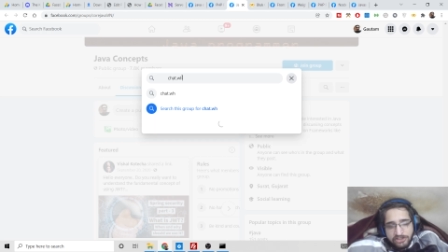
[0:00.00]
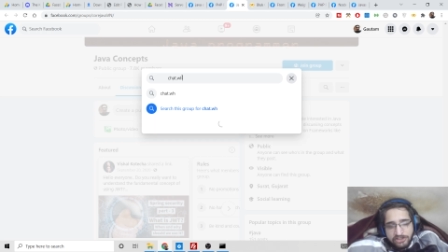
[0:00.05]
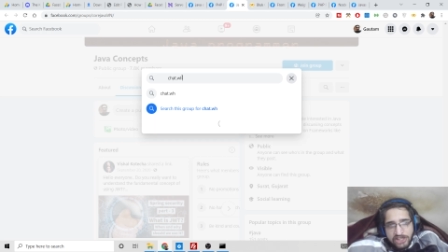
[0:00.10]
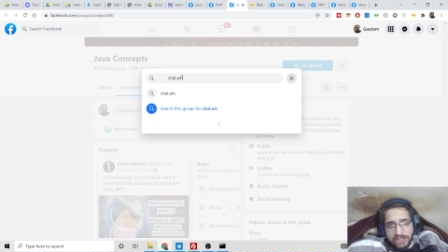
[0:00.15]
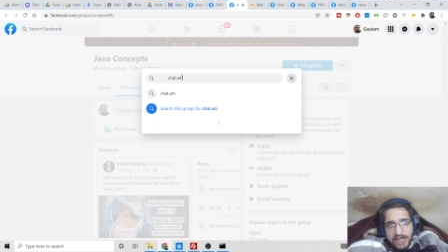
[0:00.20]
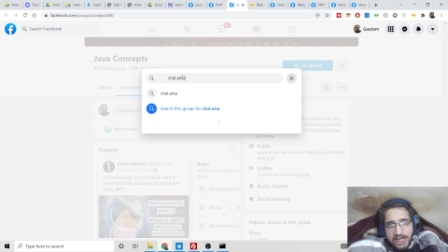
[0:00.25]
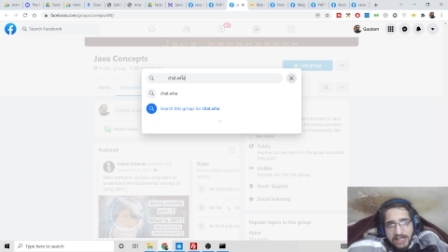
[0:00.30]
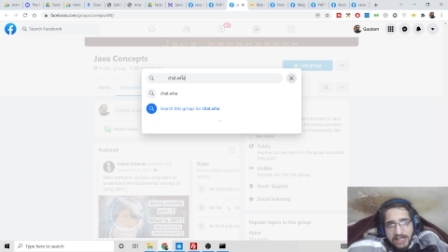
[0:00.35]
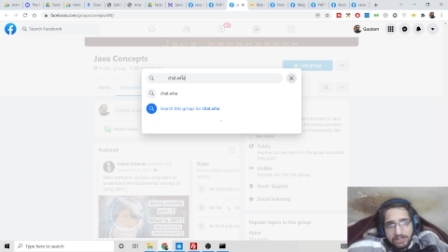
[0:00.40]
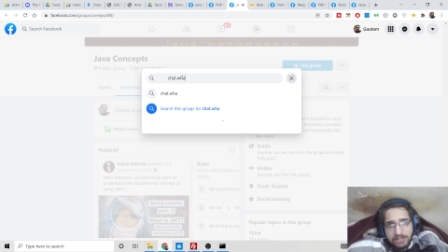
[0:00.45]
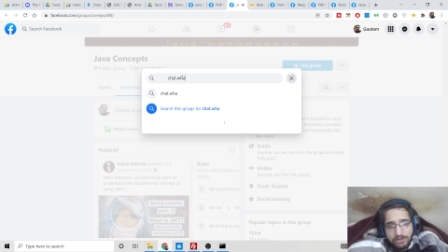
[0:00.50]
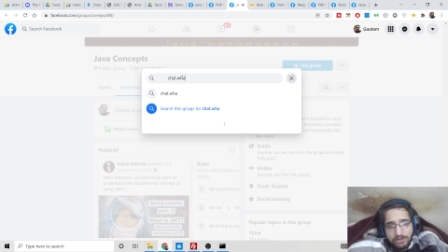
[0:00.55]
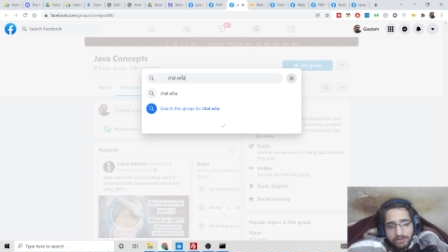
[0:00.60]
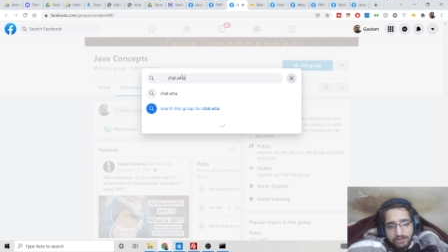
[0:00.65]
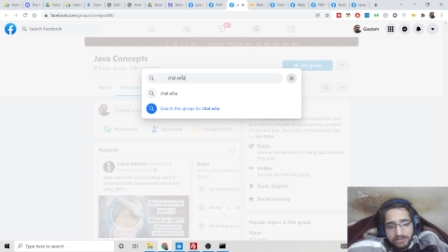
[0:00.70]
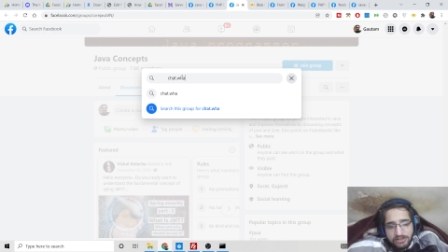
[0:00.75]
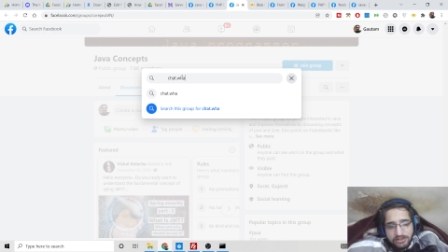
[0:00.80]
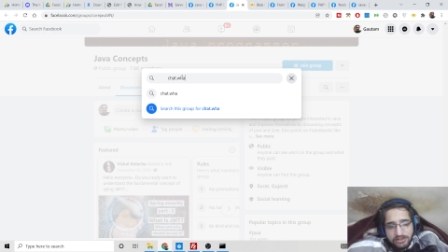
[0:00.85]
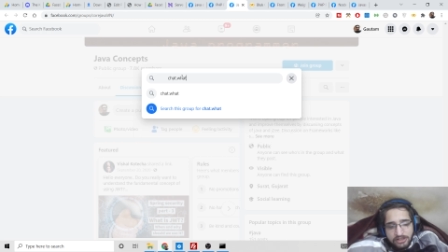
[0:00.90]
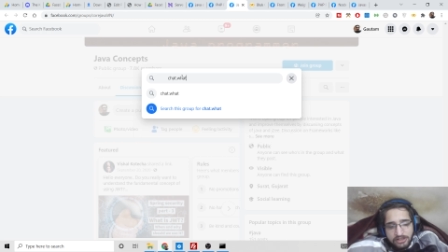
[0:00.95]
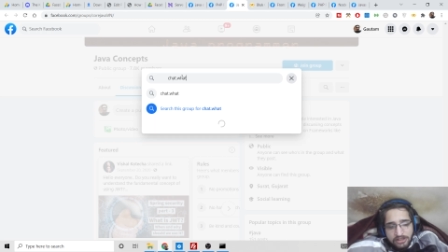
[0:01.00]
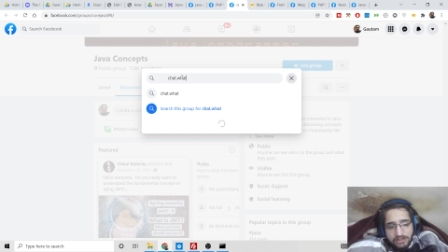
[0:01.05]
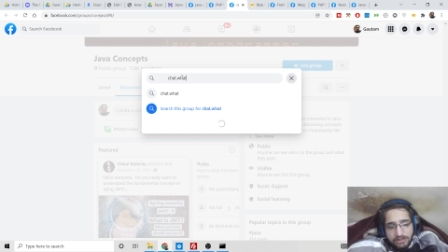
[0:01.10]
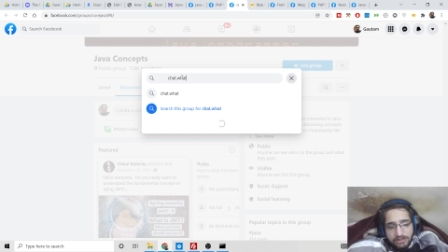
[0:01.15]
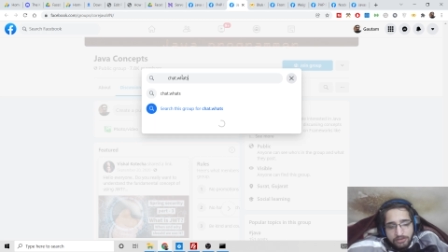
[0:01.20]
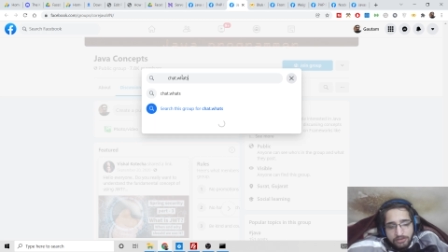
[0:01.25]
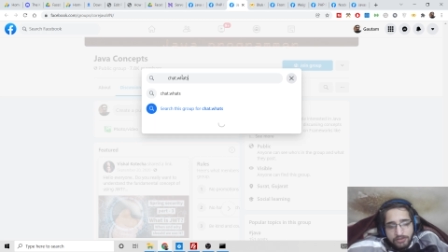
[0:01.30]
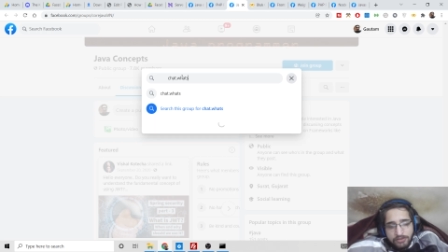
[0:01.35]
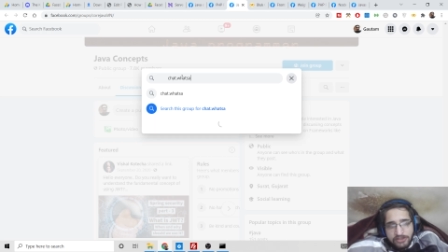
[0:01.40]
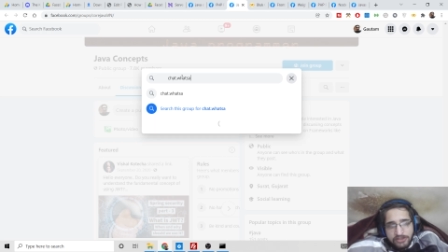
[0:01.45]

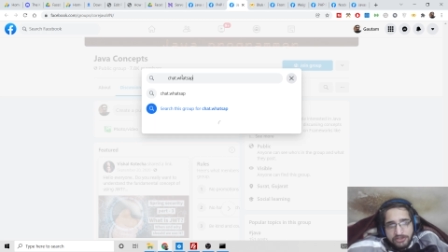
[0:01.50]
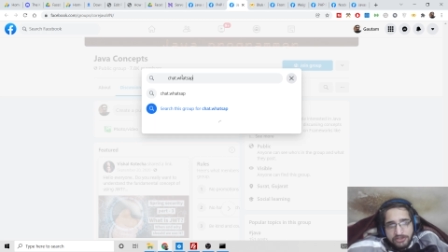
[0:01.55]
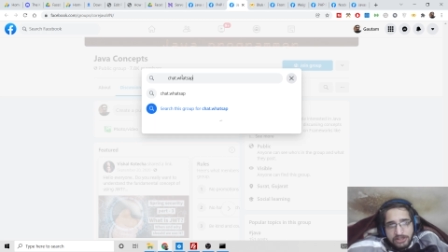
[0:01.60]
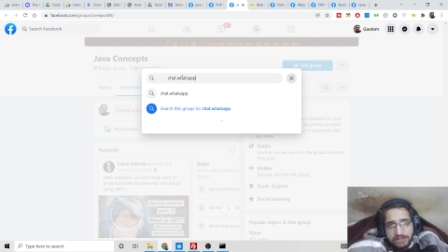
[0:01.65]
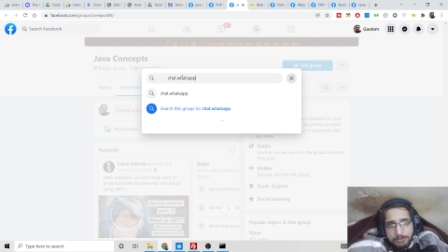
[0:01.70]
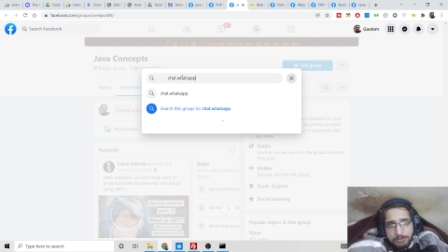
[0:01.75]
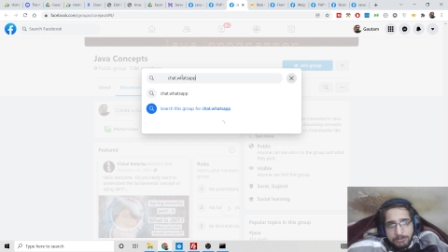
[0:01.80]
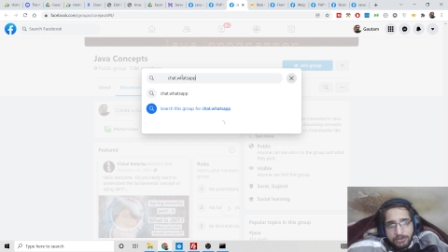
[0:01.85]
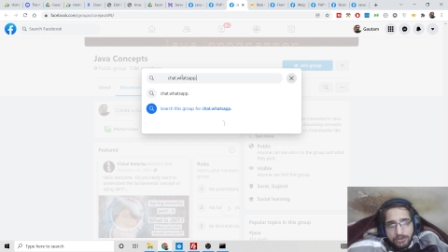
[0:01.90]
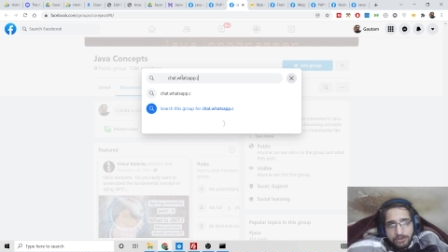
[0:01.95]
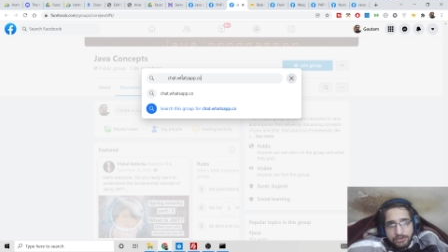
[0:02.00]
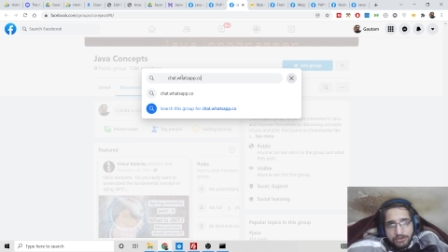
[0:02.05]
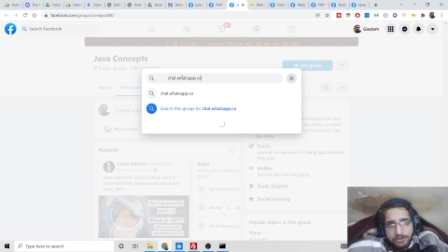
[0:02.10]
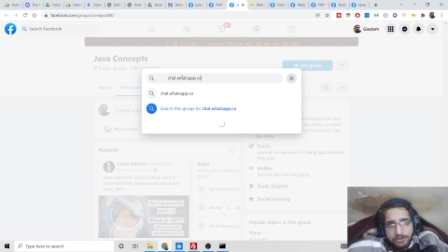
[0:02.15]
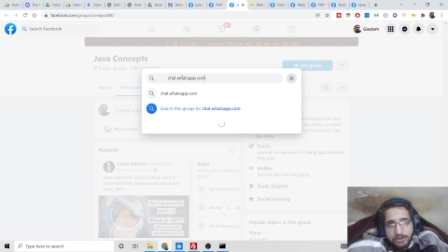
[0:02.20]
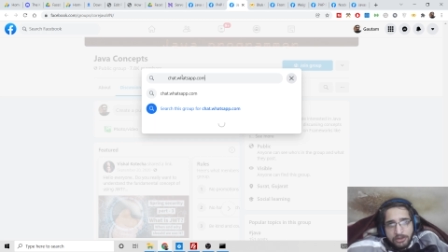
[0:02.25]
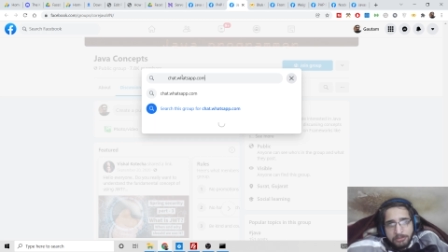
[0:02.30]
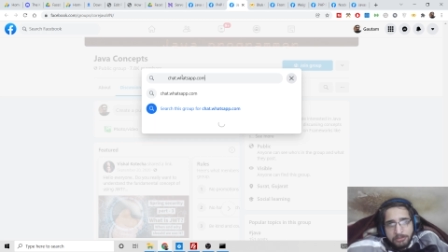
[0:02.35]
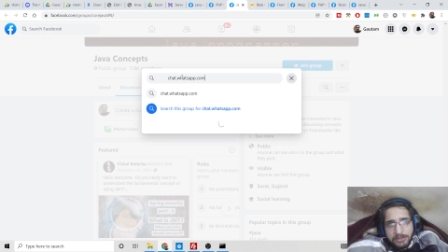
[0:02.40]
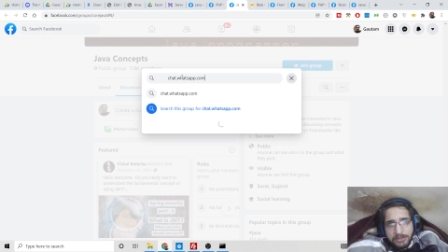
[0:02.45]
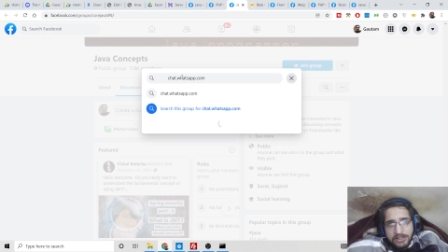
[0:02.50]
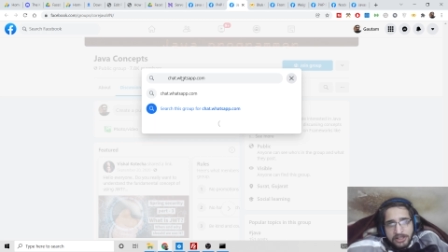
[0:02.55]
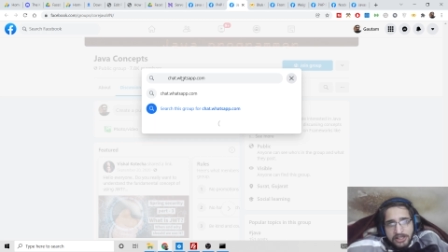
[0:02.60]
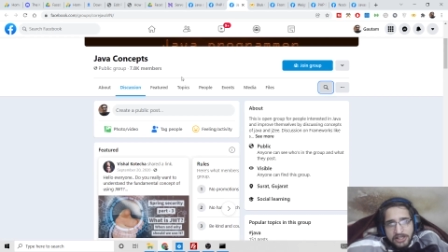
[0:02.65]
chat.whatsapp.com